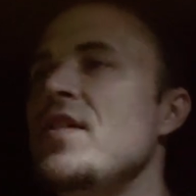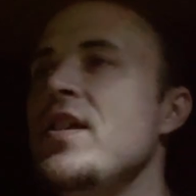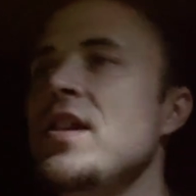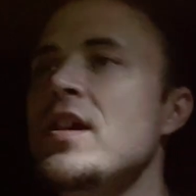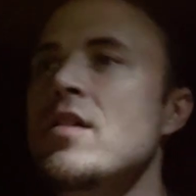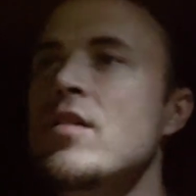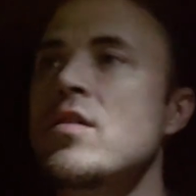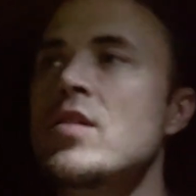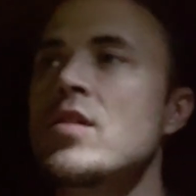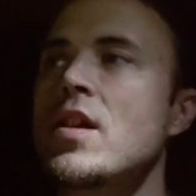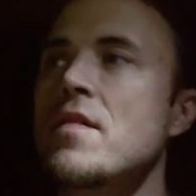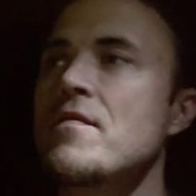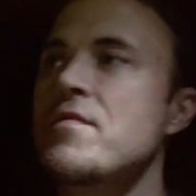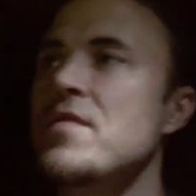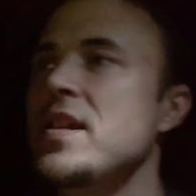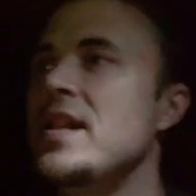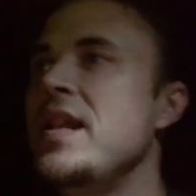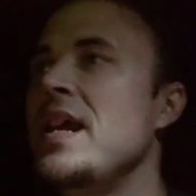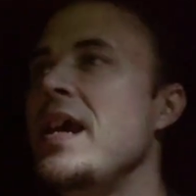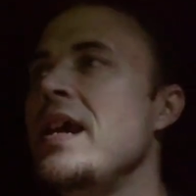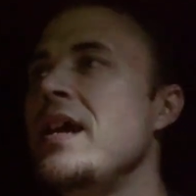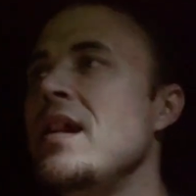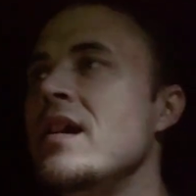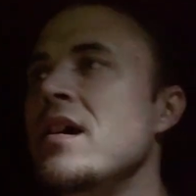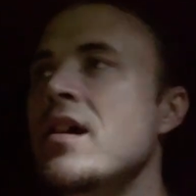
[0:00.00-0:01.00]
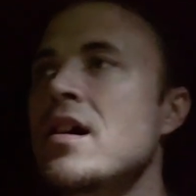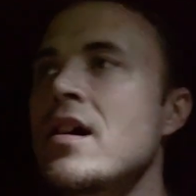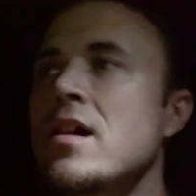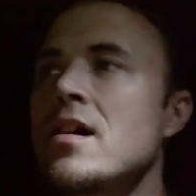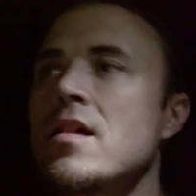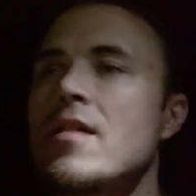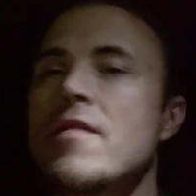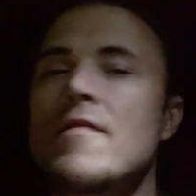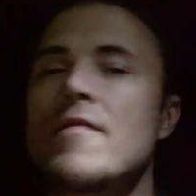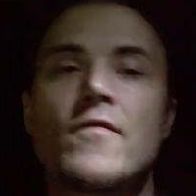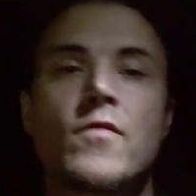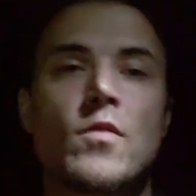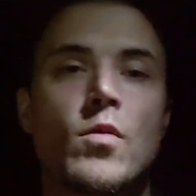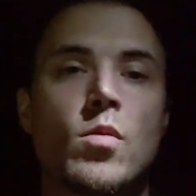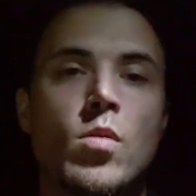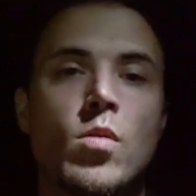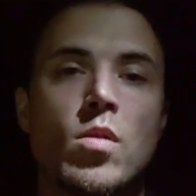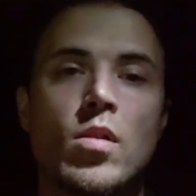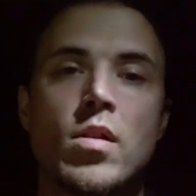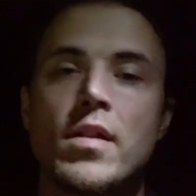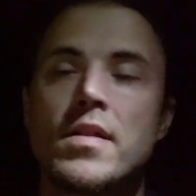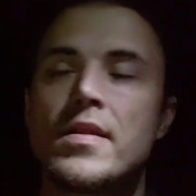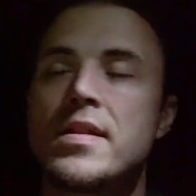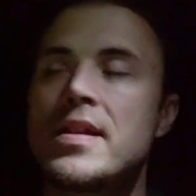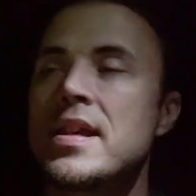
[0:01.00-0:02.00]
videos of the data
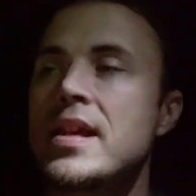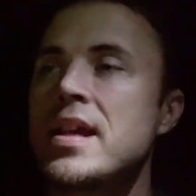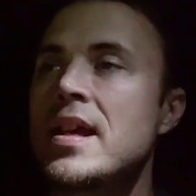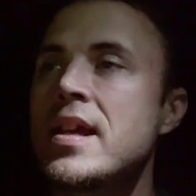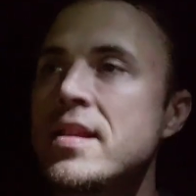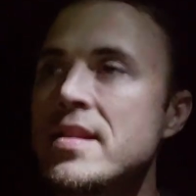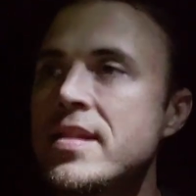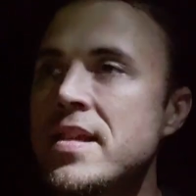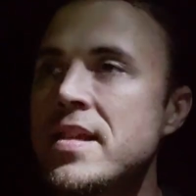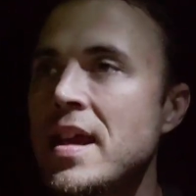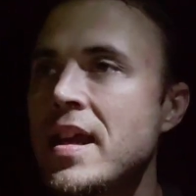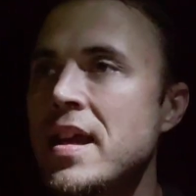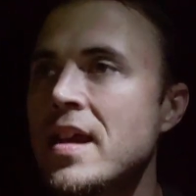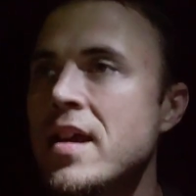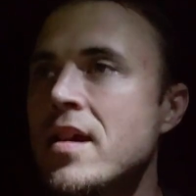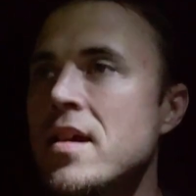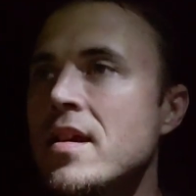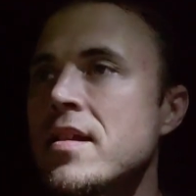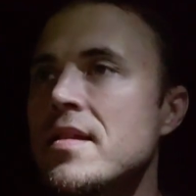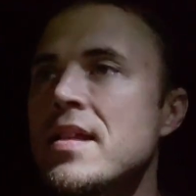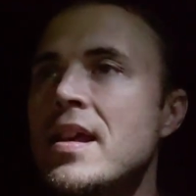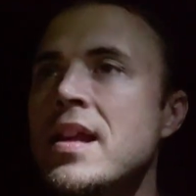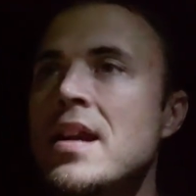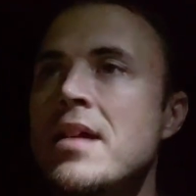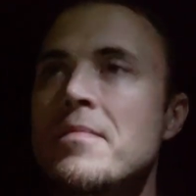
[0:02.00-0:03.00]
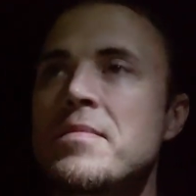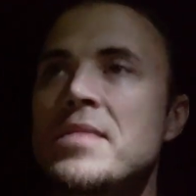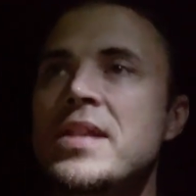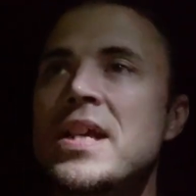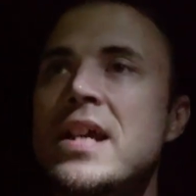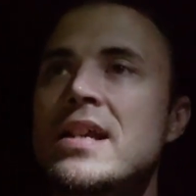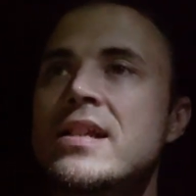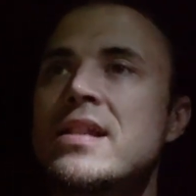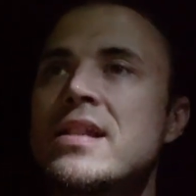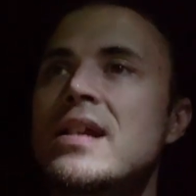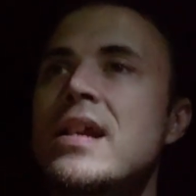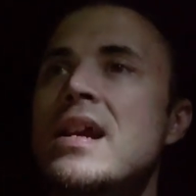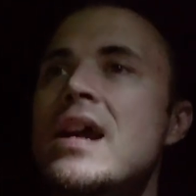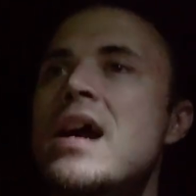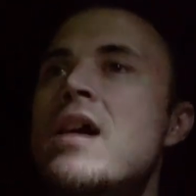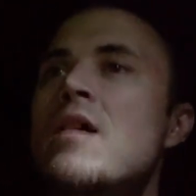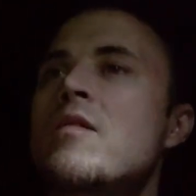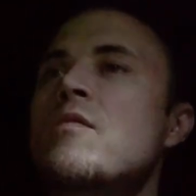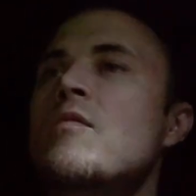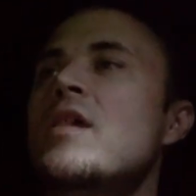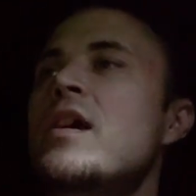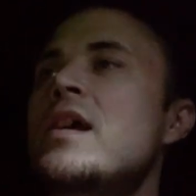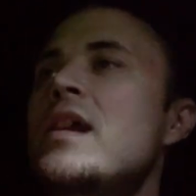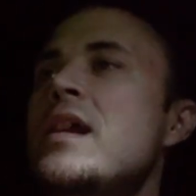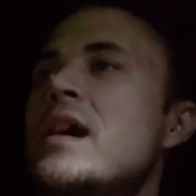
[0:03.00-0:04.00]
for the intake that I'm testing
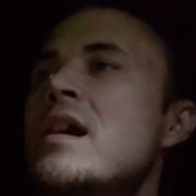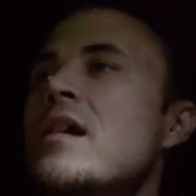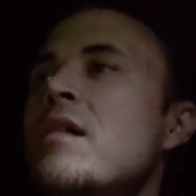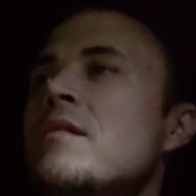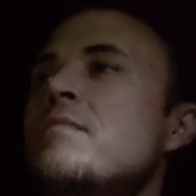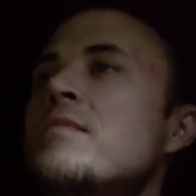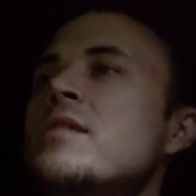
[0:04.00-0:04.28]
out right now.